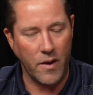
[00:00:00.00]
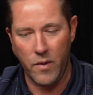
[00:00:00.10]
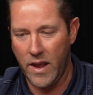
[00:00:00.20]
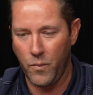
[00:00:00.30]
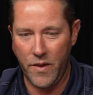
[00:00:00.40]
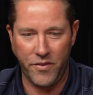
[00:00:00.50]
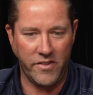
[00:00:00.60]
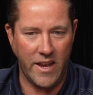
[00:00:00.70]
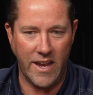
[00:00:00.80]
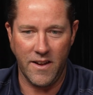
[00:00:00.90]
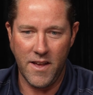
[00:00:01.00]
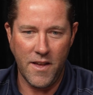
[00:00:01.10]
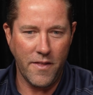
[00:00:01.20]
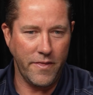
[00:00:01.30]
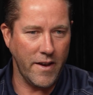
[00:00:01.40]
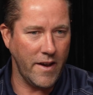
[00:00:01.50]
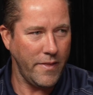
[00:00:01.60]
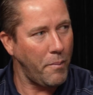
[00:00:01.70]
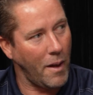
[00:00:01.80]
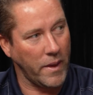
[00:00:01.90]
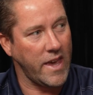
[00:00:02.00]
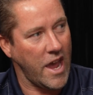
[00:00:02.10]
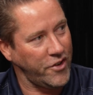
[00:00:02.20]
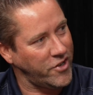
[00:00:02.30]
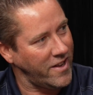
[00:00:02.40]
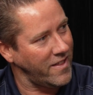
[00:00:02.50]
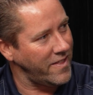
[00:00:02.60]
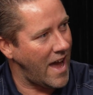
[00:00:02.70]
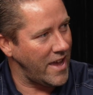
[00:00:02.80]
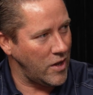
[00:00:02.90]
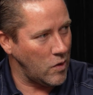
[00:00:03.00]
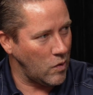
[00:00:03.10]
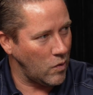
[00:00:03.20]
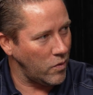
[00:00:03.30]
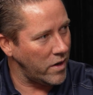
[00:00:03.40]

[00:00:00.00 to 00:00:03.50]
And we've seen the publication that you